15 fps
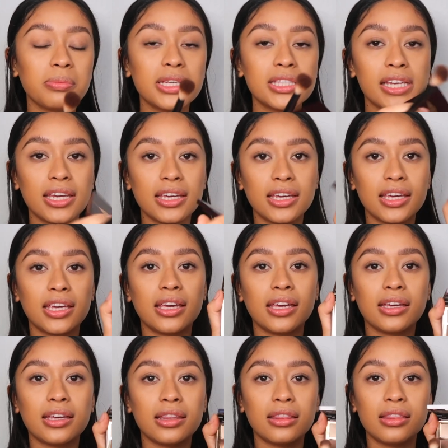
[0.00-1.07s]
be
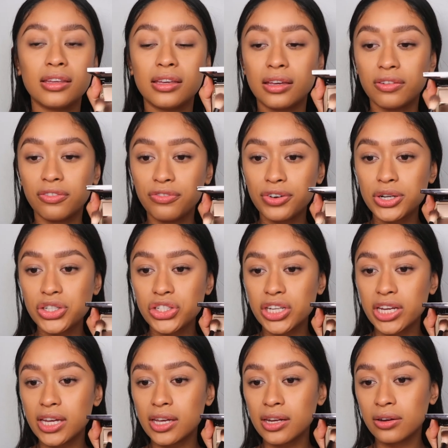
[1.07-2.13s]
taking the first
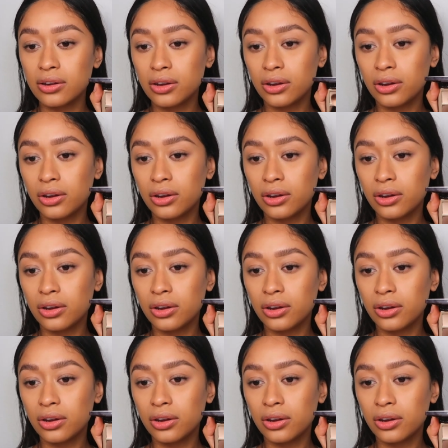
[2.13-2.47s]
shade